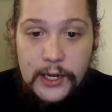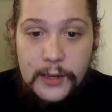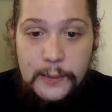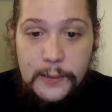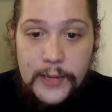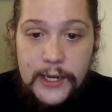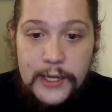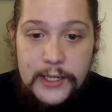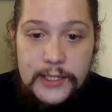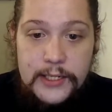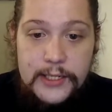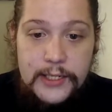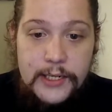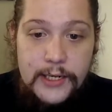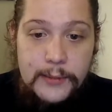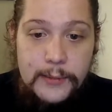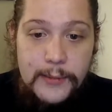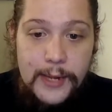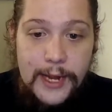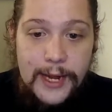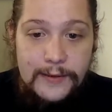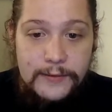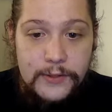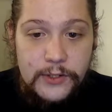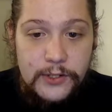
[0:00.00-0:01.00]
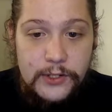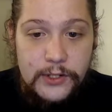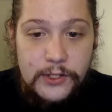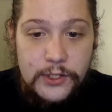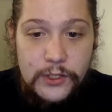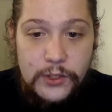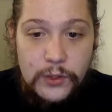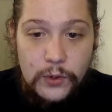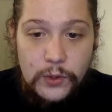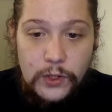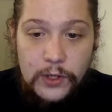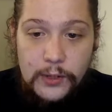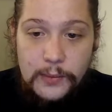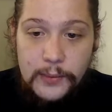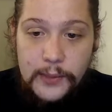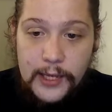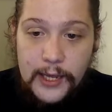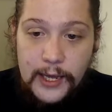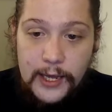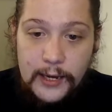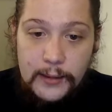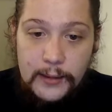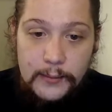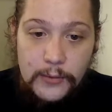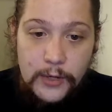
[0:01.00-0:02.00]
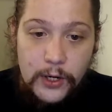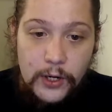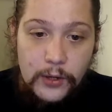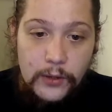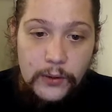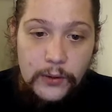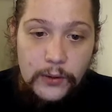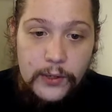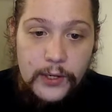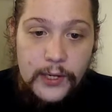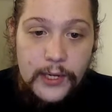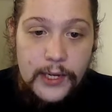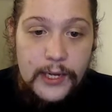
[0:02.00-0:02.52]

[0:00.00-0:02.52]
made to him after the story became known.